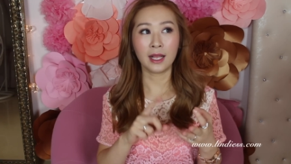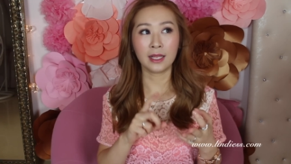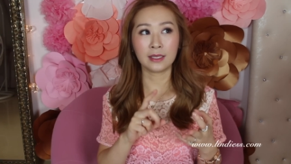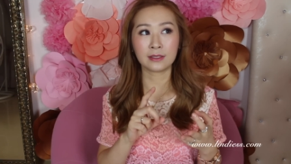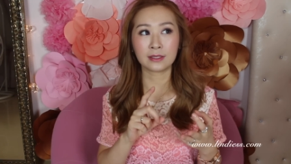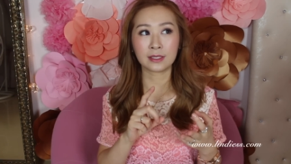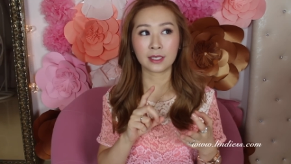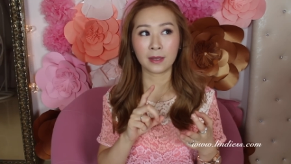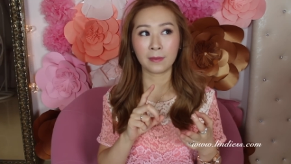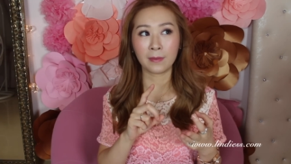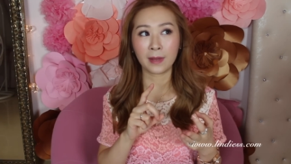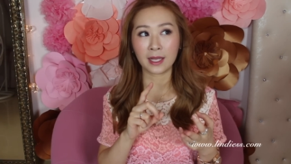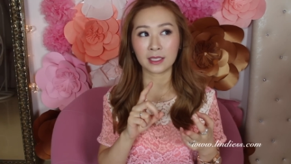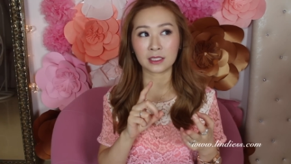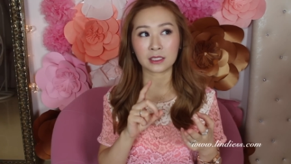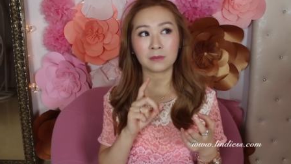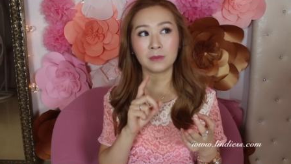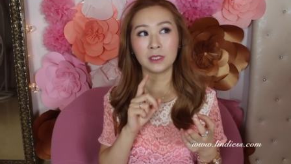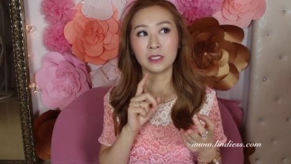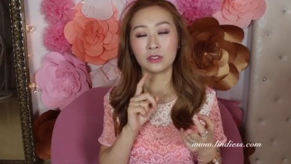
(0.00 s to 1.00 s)
and some
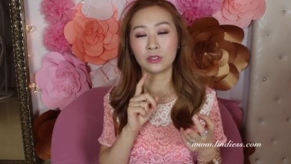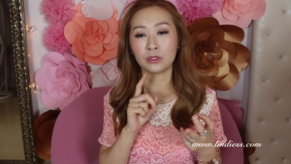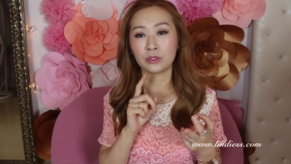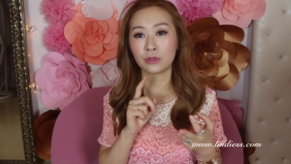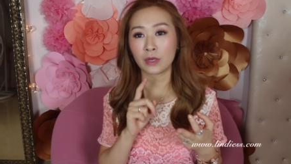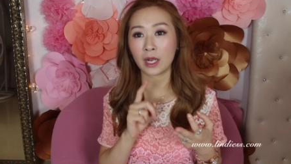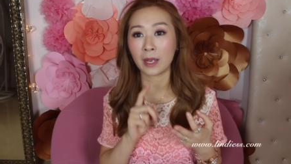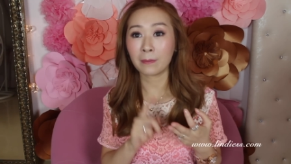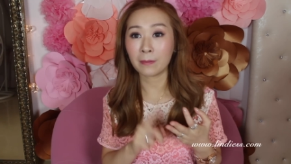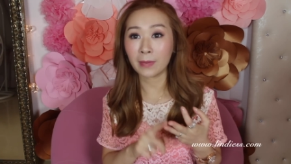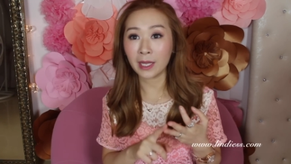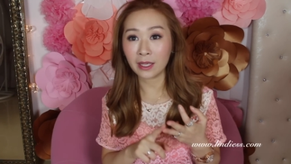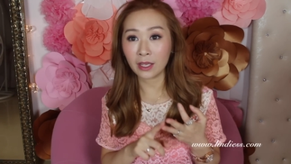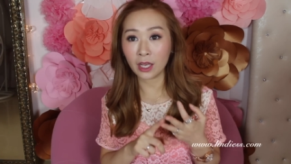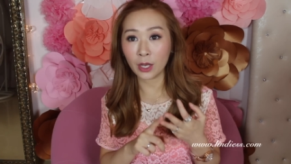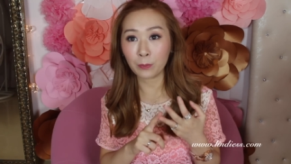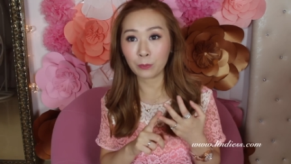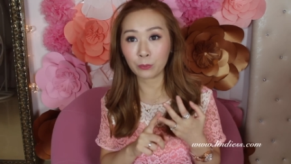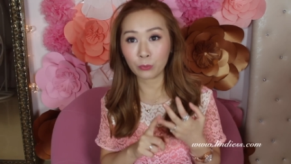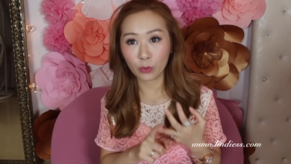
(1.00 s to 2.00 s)
asked me to try
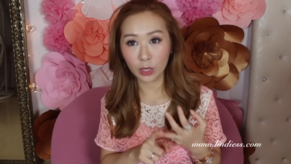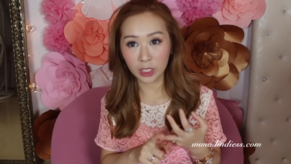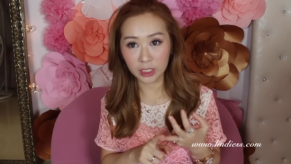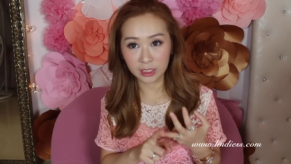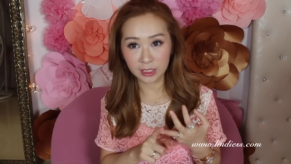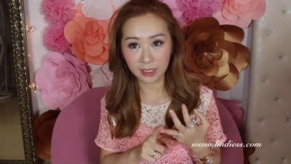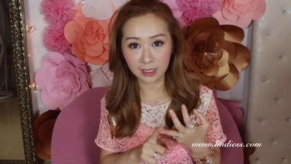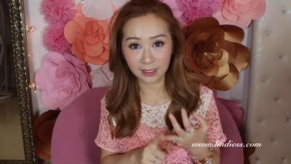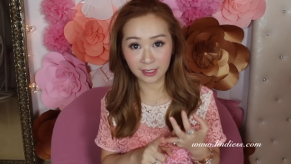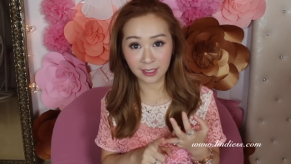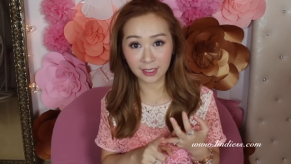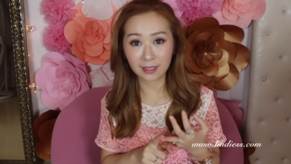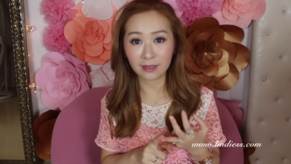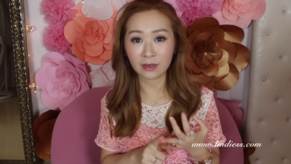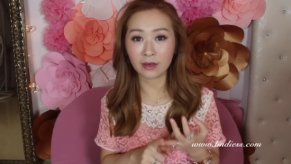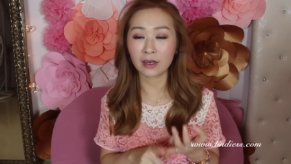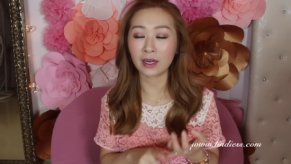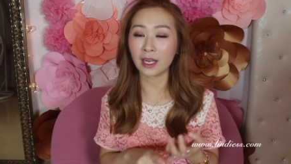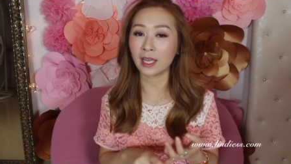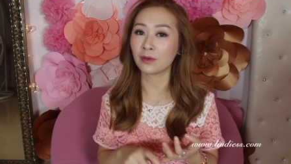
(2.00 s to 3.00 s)
makeup brush
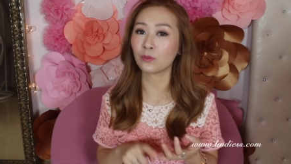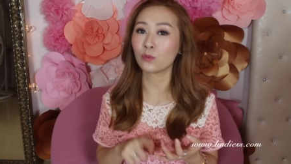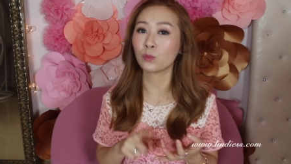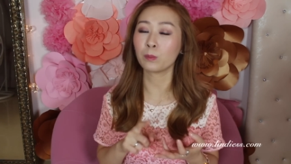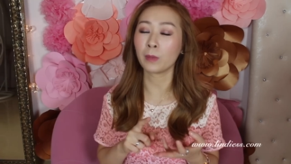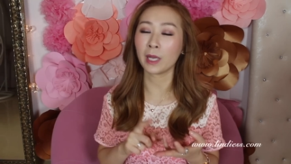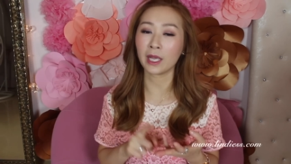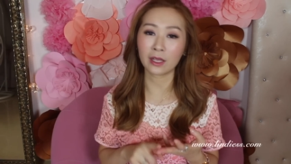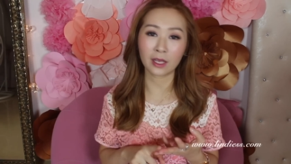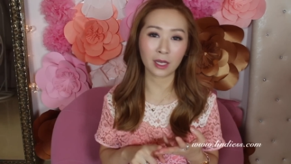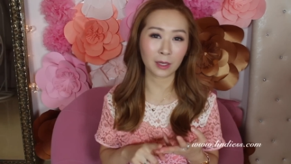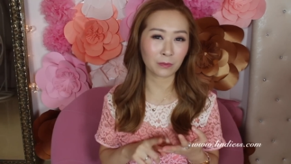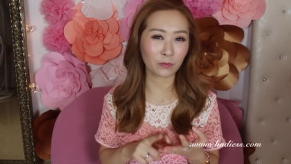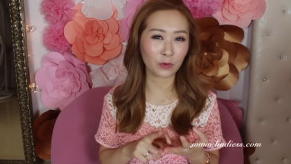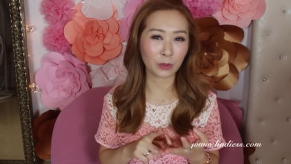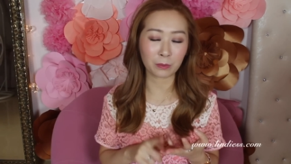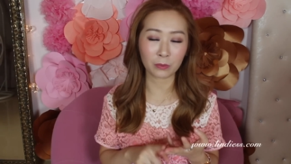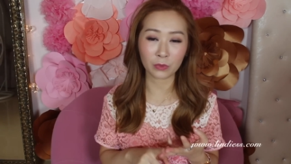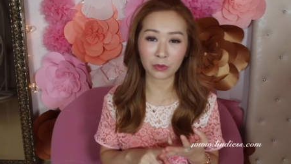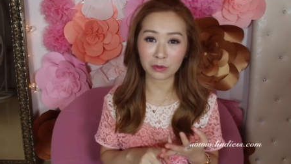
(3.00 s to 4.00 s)
cleaner and makeup
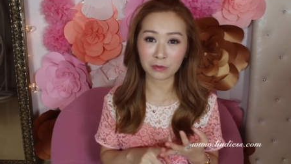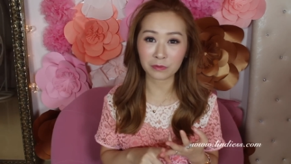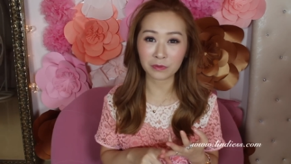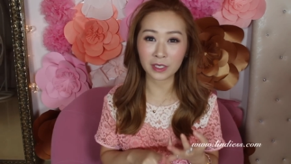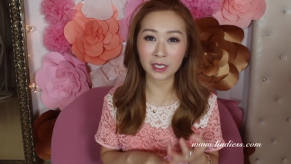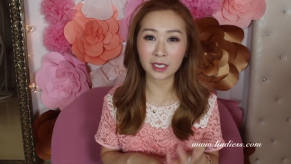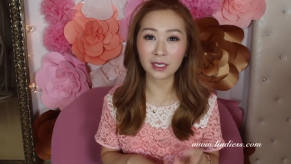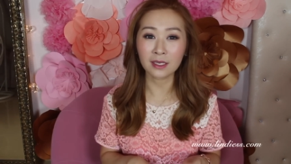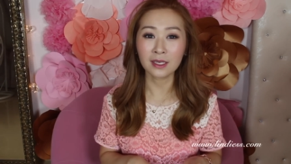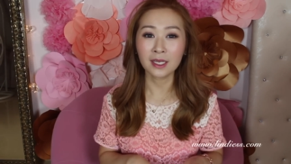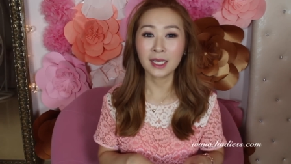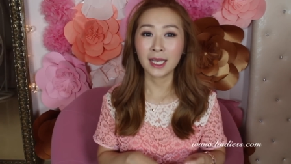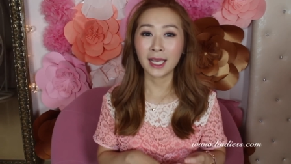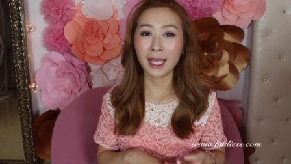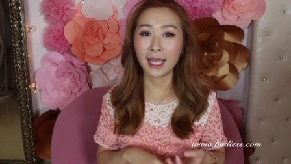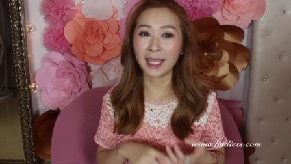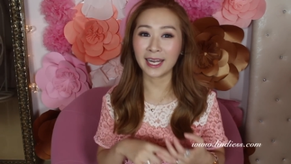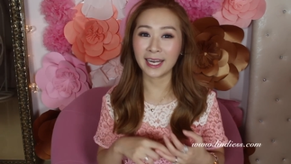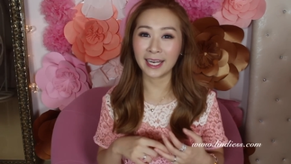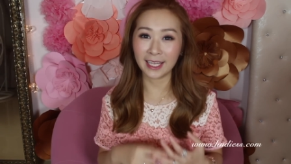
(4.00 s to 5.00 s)
remover
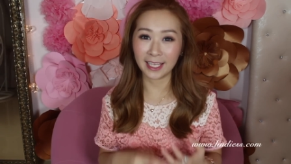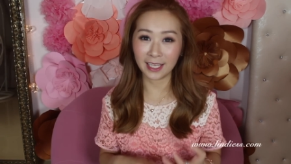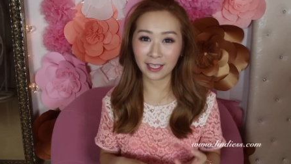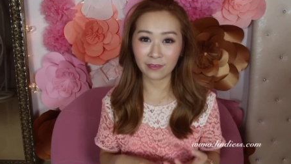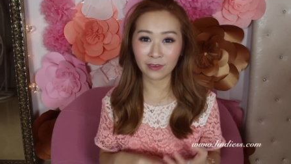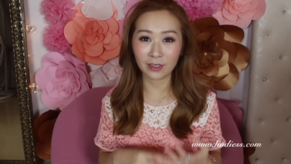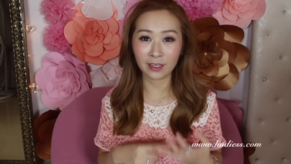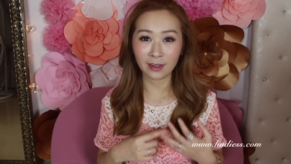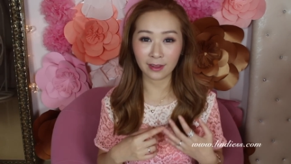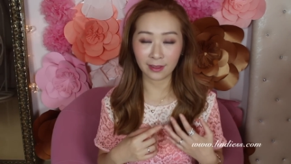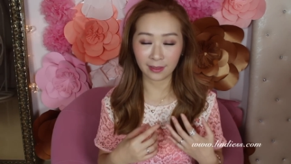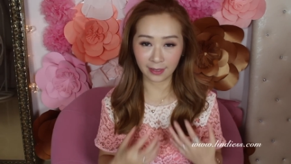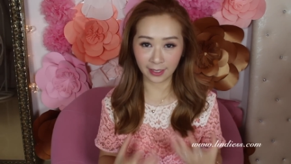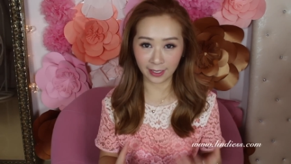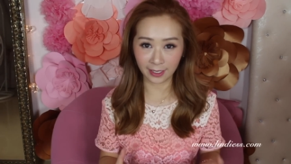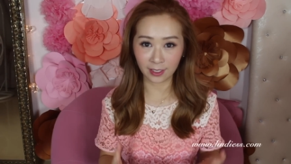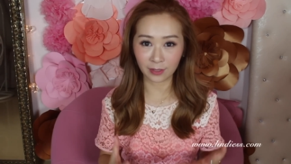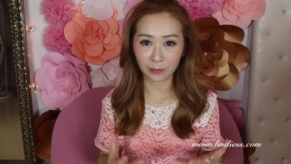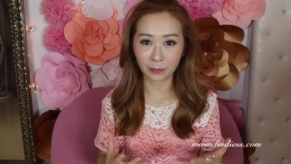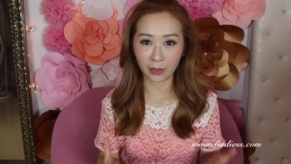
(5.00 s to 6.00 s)
and even
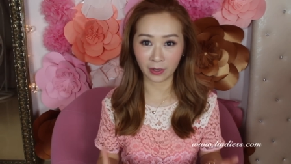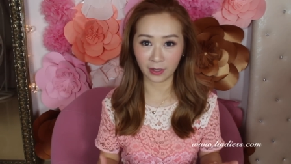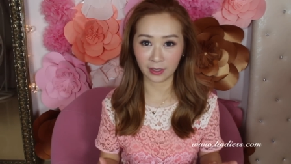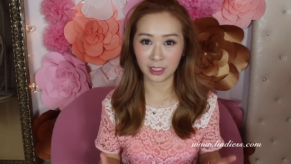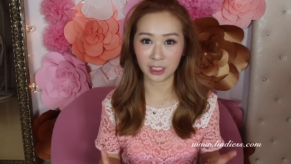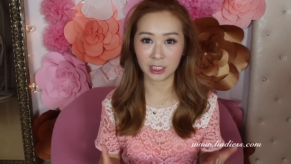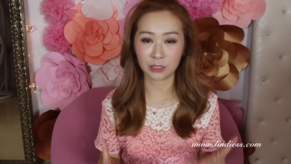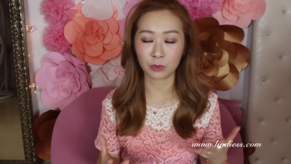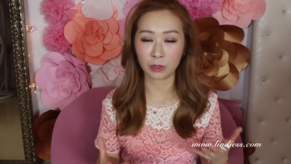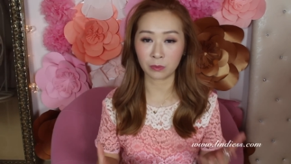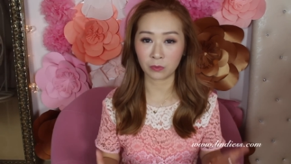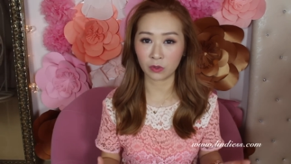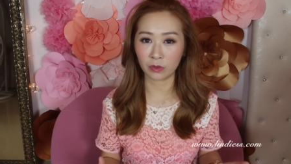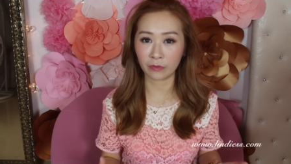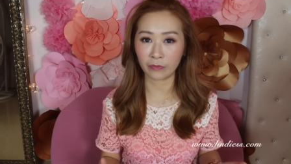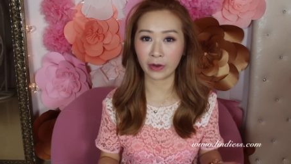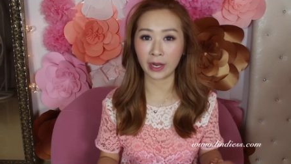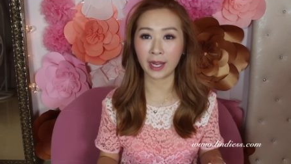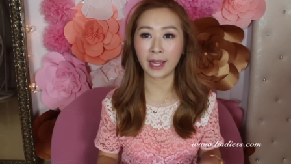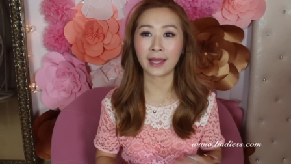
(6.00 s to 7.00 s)
nail polish
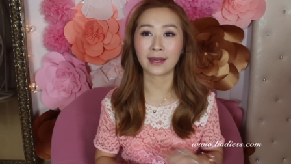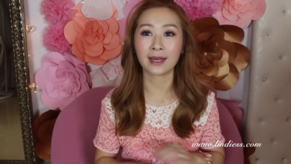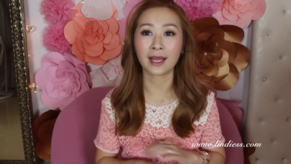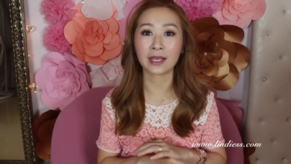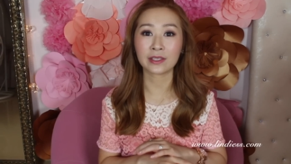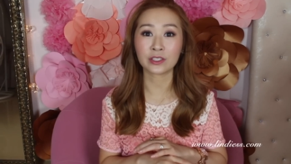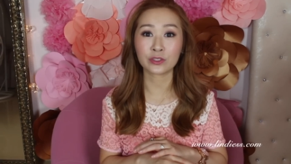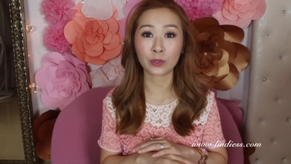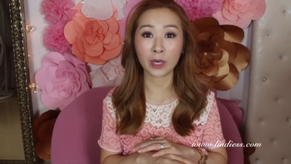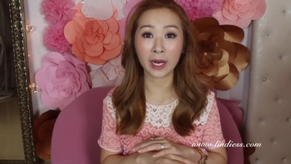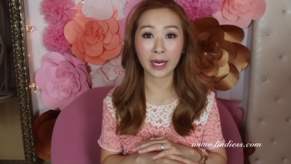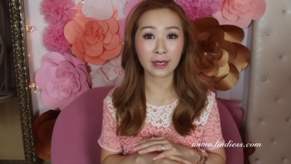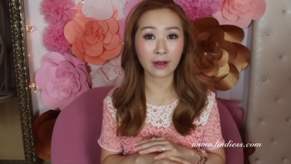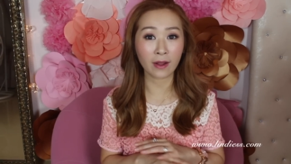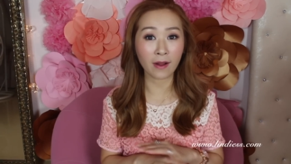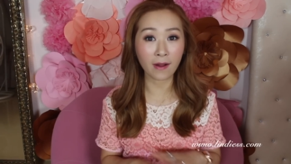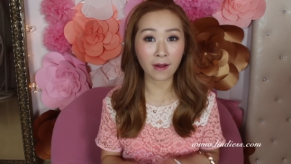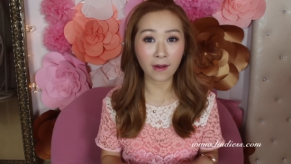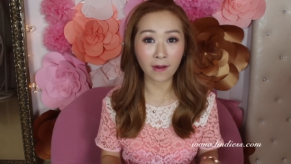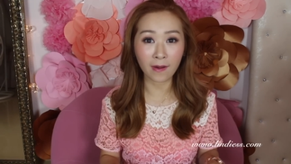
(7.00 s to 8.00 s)
remover and I tried
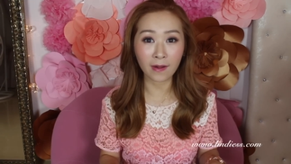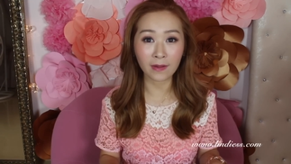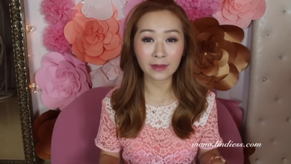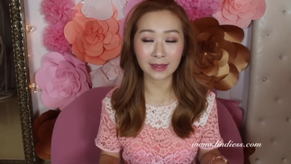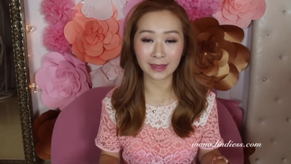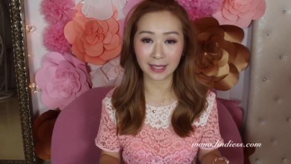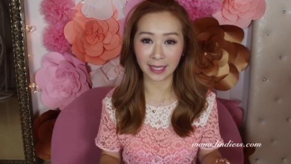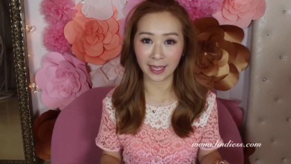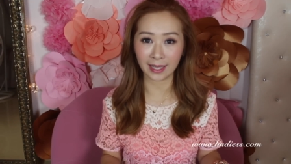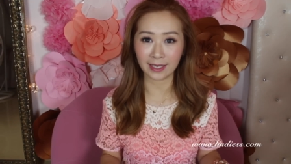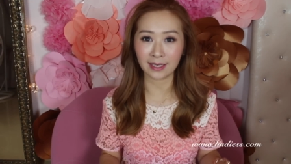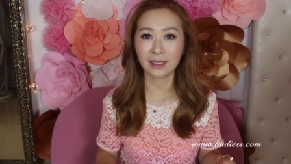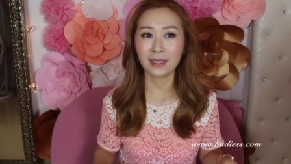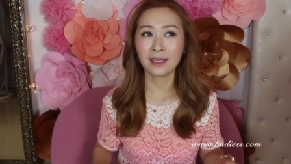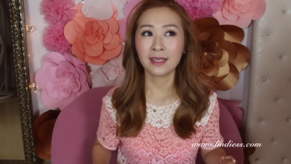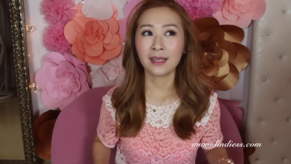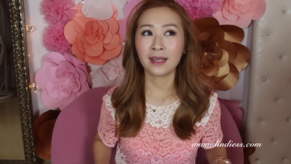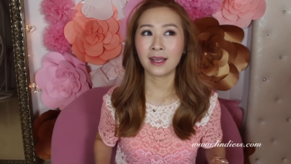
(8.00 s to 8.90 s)
all that